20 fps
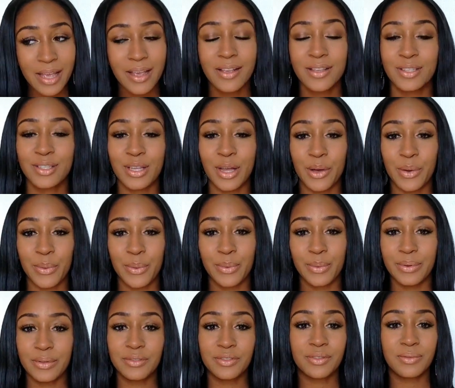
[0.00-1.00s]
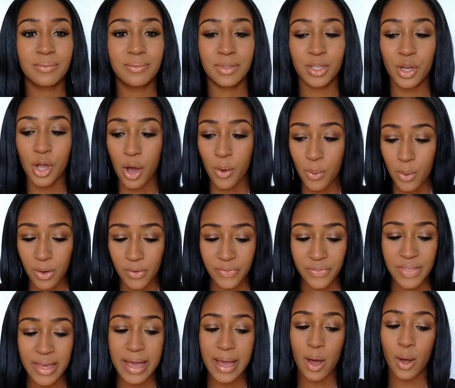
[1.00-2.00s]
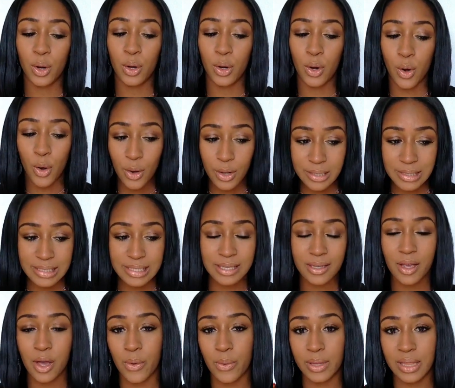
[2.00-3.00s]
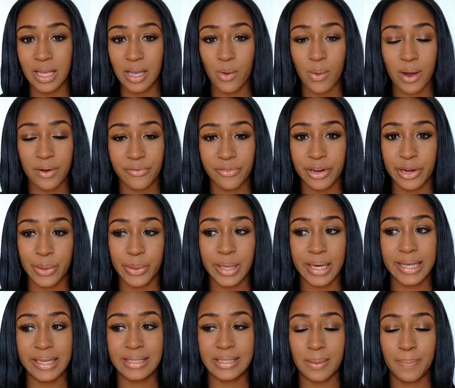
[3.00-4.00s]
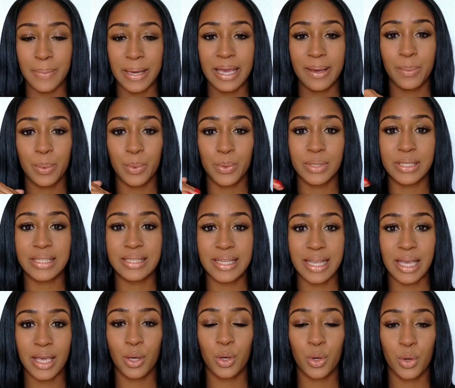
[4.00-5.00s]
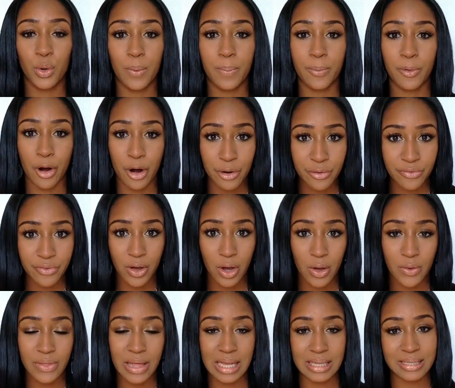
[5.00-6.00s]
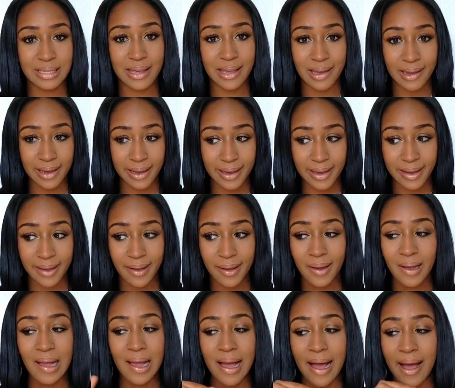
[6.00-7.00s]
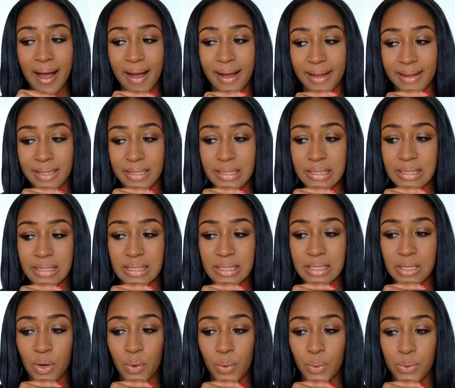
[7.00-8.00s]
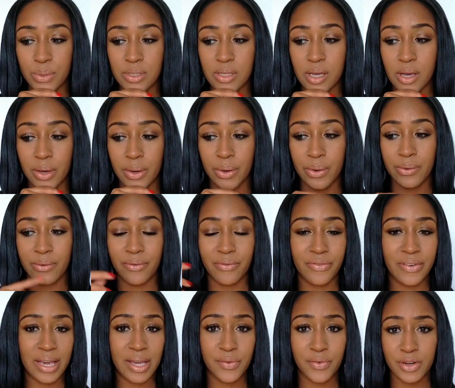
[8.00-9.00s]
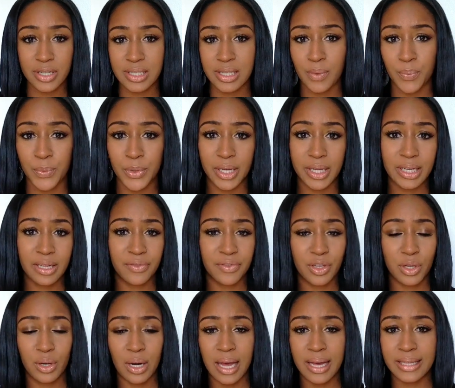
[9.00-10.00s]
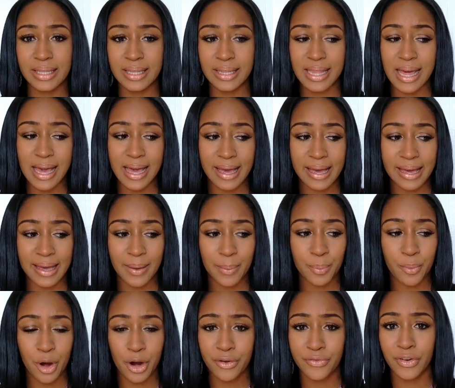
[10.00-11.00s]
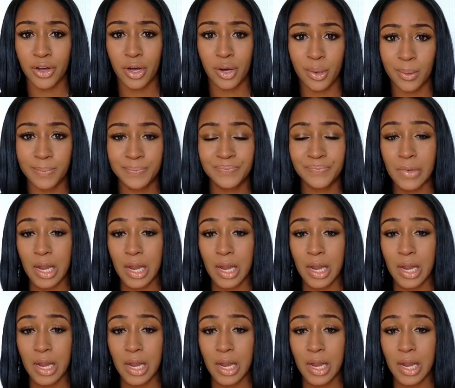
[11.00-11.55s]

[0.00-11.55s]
So go on there a lot, go on there quite frequently so people see your profile. That's key and also favorite someone if you like their profile